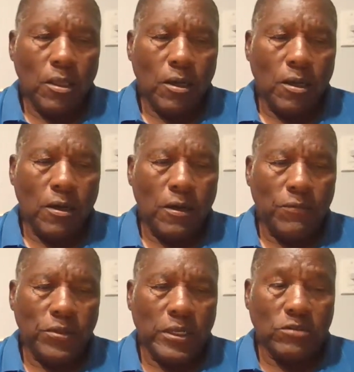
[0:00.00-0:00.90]

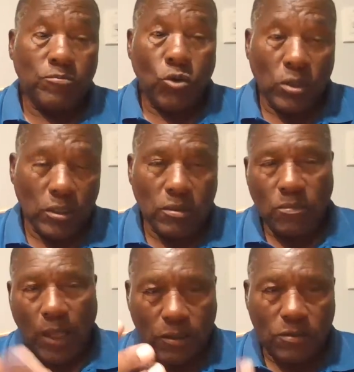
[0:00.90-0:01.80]
The next morning,
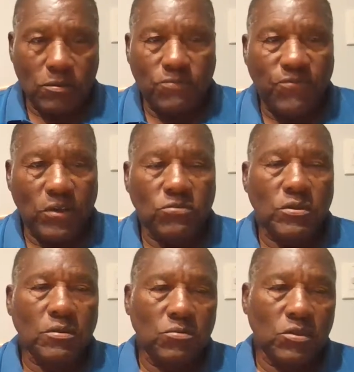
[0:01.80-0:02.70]
I couldn't face
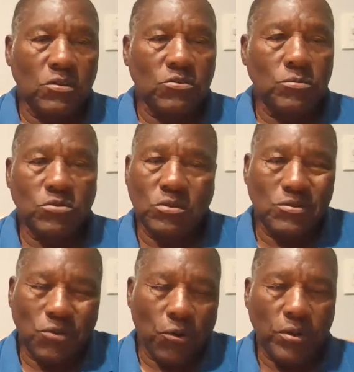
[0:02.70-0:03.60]
it. The kitchen was
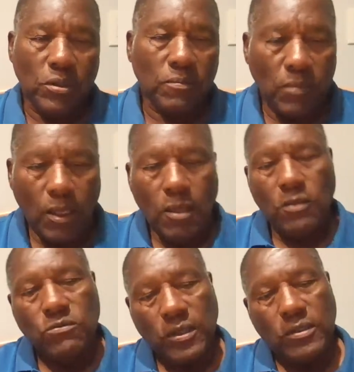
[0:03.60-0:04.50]
dirty.
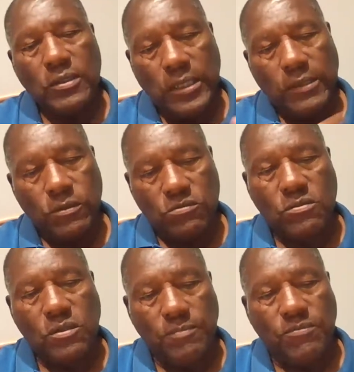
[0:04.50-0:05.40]
So I didn't eat or
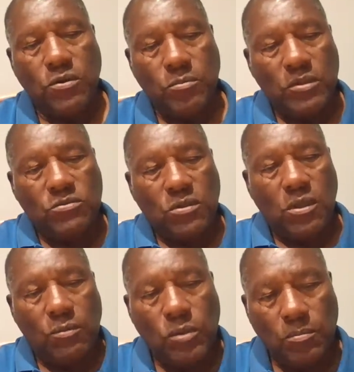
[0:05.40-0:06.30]
sleep very much,
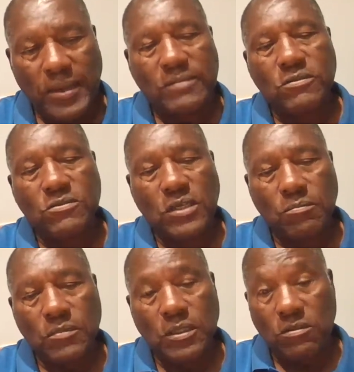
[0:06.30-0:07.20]
and went back to
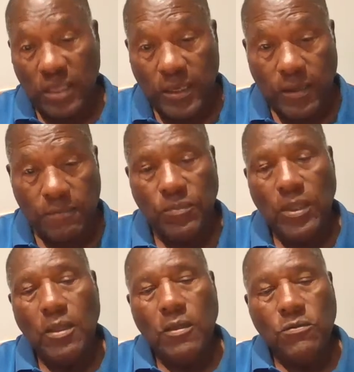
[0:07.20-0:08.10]
take the exam
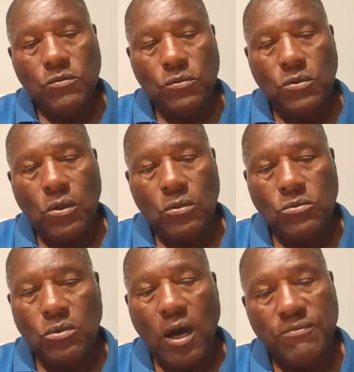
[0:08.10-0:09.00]
to go
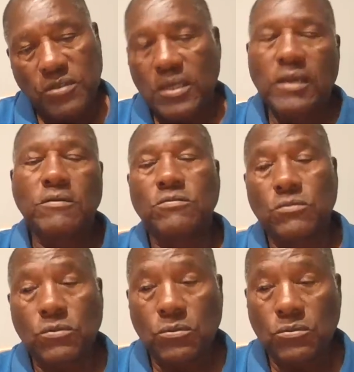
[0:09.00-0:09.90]
to officer candidate
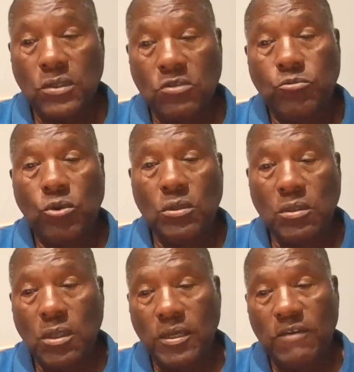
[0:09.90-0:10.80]
school the next
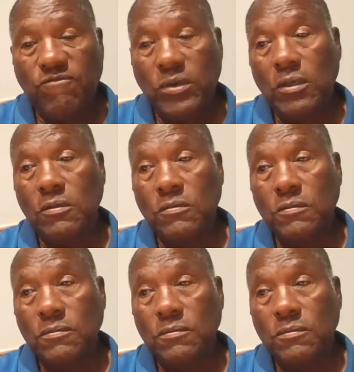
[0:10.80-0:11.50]
morning, and I failed.